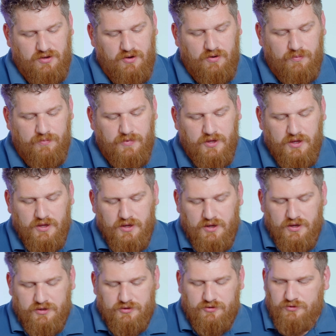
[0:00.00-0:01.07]
go.
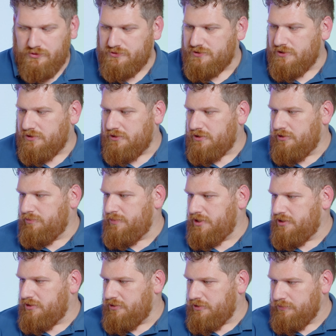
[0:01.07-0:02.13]
And you use the little
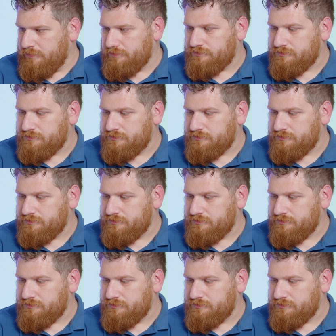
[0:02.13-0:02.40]
meter